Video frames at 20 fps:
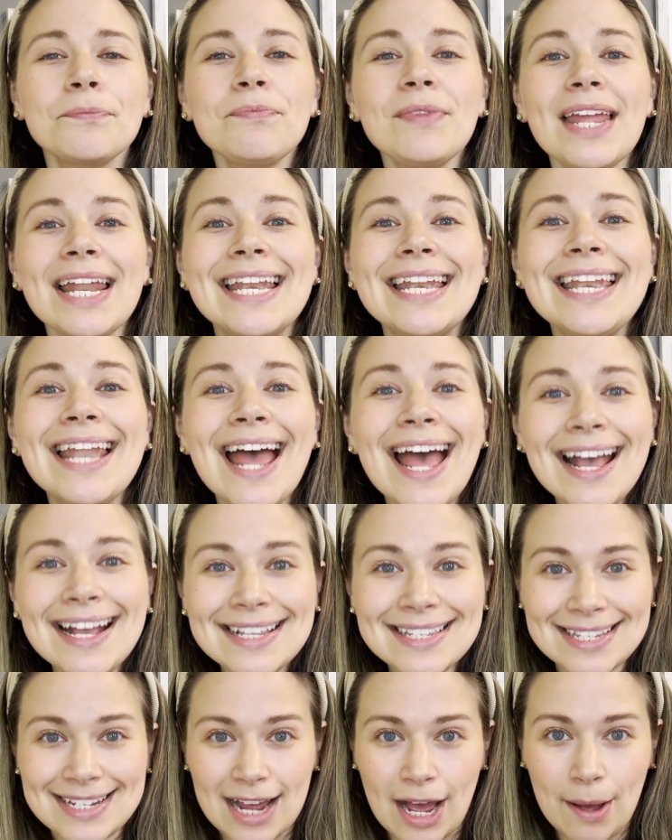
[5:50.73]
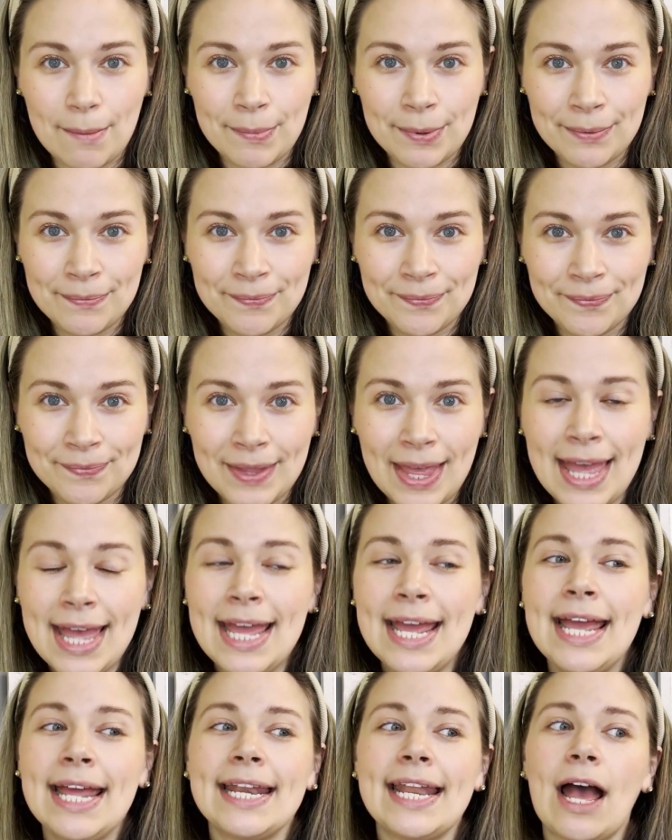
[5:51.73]
Next up,
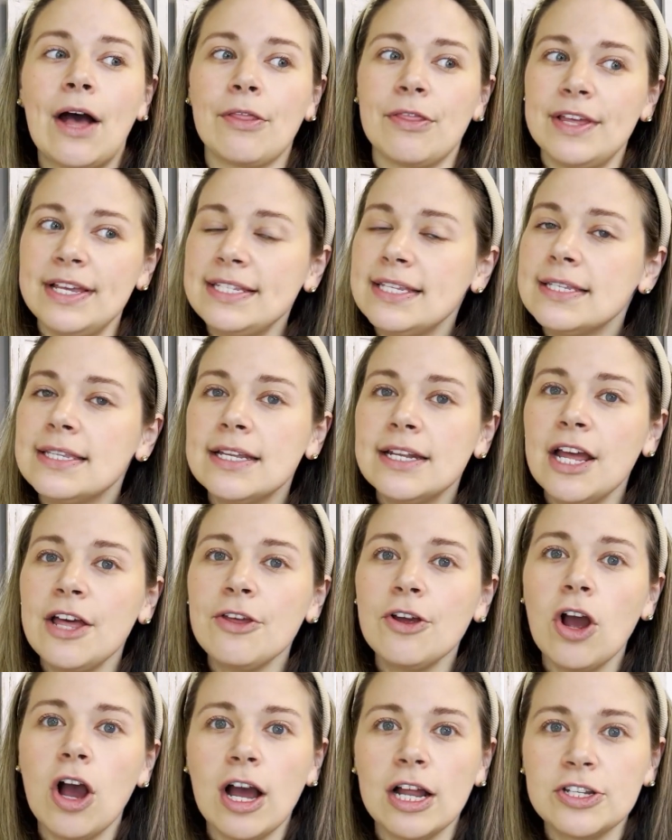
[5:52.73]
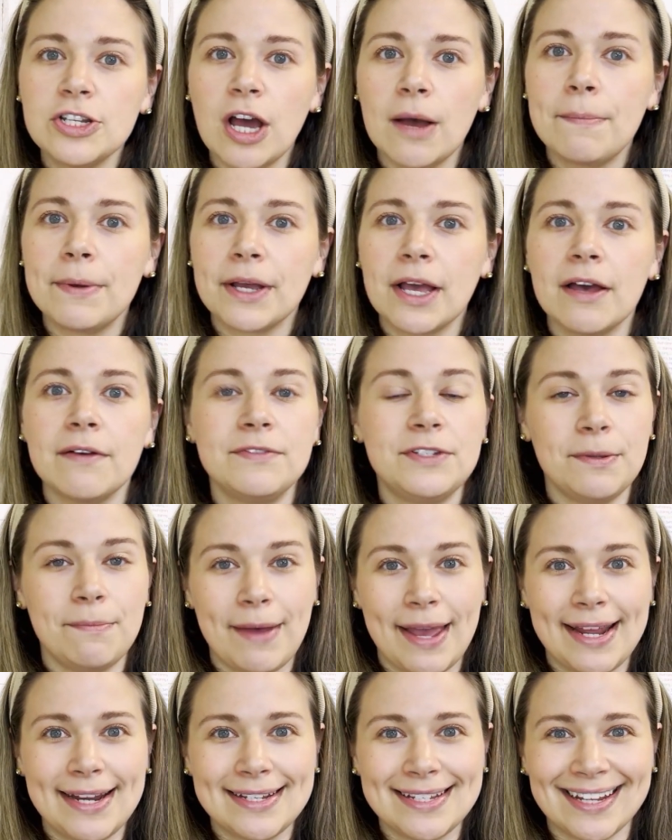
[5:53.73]
now this is another hot topic of
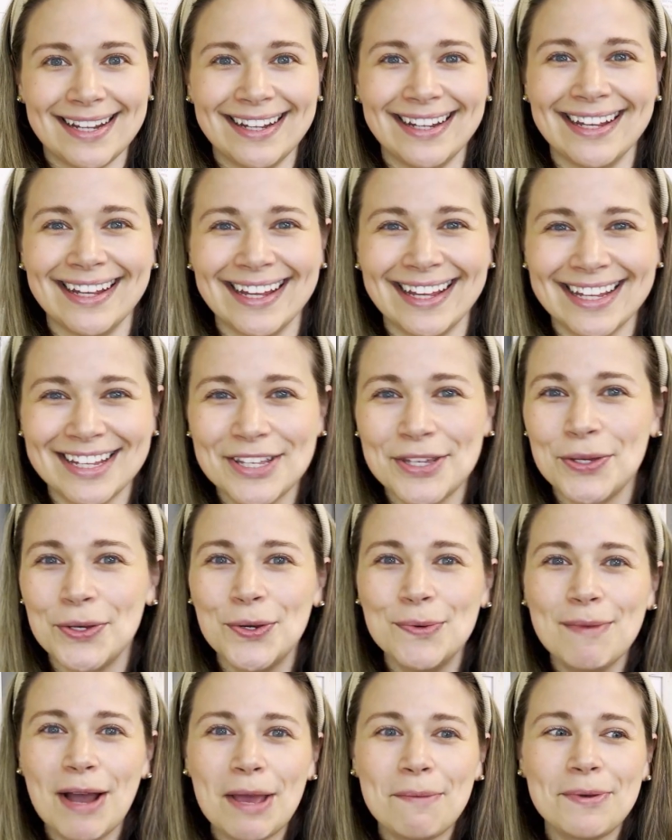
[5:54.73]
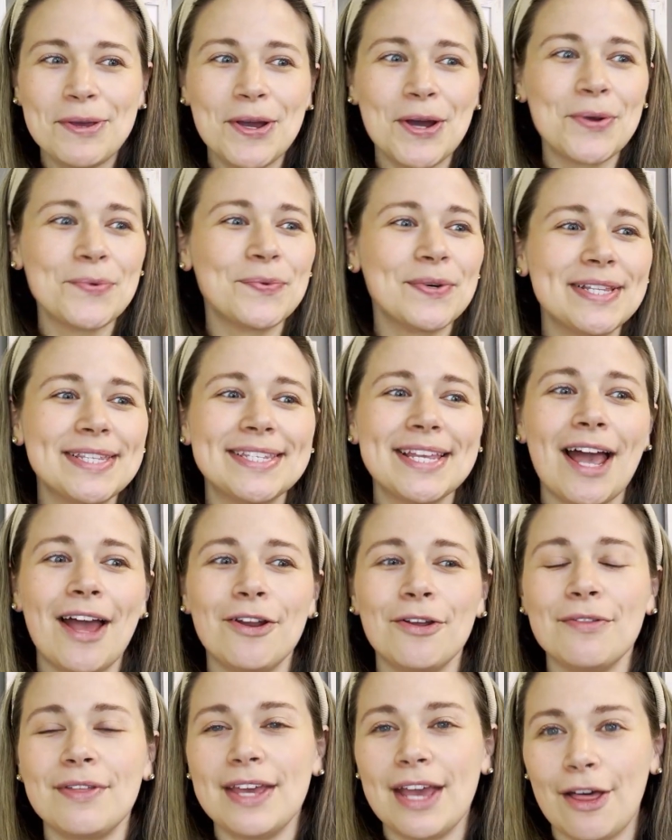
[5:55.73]
debate. You might be on one side
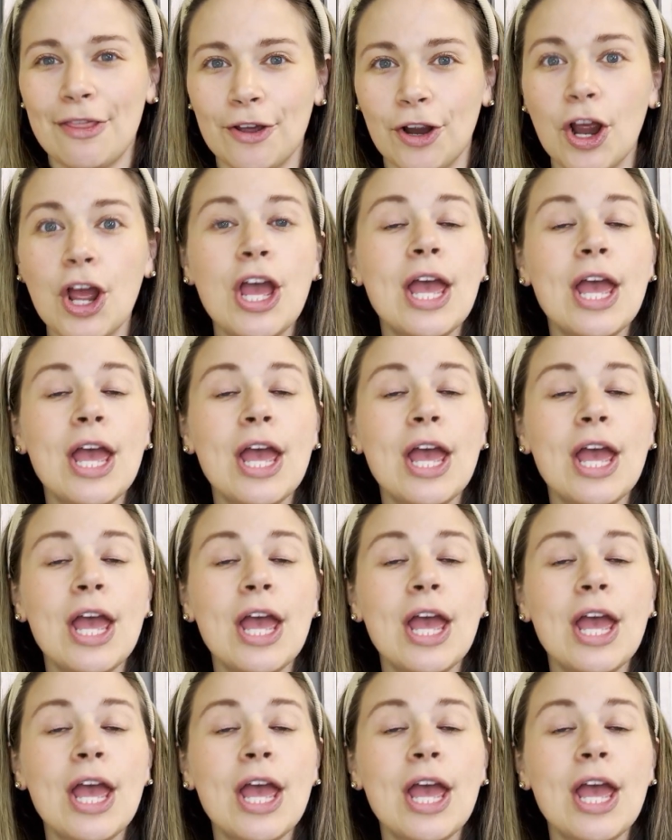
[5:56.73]
or the other.